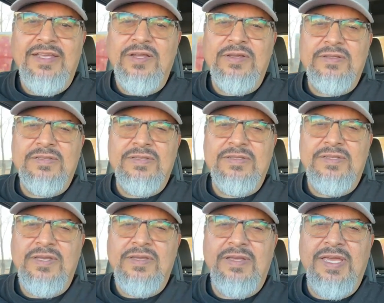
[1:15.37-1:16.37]
You know,
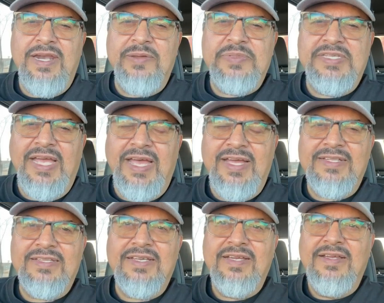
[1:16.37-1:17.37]
do you get
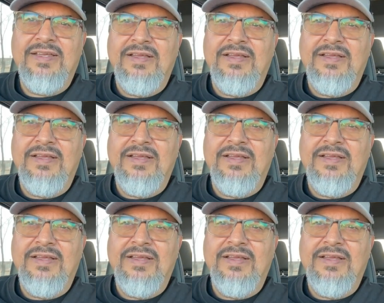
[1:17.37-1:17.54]
upset,